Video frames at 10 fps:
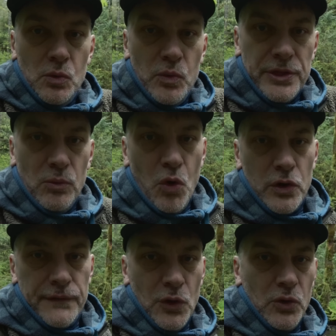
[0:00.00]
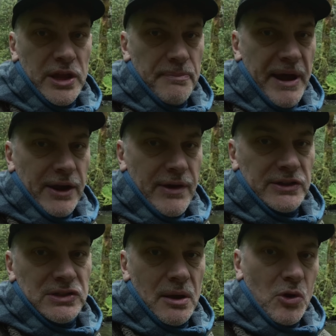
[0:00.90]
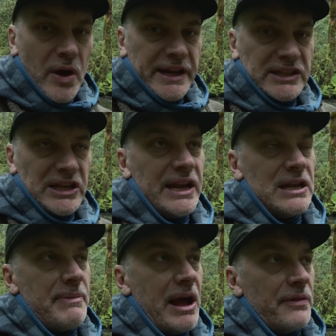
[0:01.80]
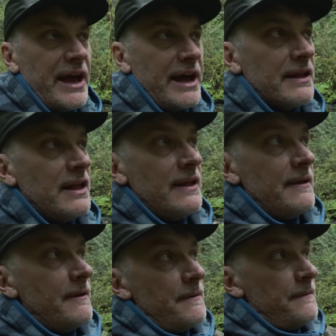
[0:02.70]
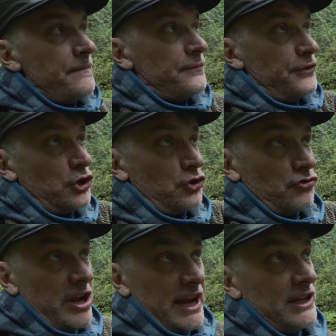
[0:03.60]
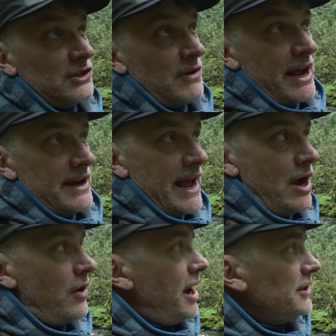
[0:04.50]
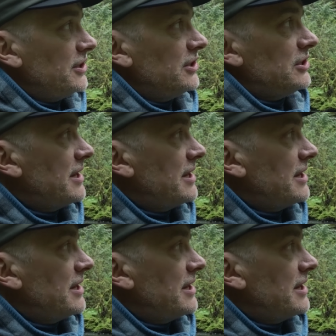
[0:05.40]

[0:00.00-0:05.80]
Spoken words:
with the waterfall in the background. So I'm quite excited about that. The greens right now are just